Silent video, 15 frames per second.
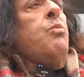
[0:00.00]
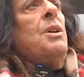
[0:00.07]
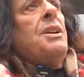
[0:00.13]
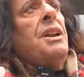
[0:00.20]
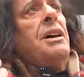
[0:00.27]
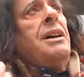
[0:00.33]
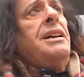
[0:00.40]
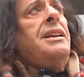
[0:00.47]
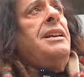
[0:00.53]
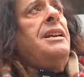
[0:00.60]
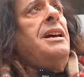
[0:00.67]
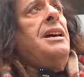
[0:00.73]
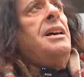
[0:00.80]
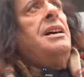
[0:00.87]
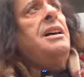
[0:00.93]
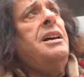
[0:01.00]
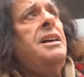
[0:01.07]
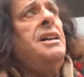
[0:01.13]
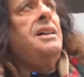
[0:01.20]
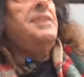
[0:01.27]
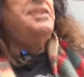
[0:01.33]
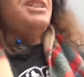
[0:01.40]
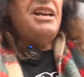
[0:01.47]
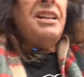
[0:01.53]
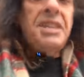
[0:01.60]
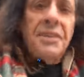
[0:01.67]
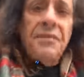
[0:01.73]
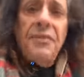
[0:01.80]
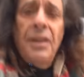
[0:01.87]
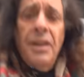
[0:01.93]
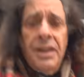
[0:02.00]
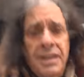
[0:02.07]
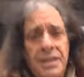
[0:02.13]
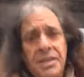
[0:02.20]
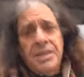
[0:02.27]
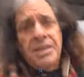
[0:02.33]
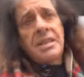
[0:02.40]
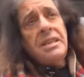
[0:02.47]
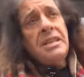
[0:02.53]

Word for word: what I uh, tend to find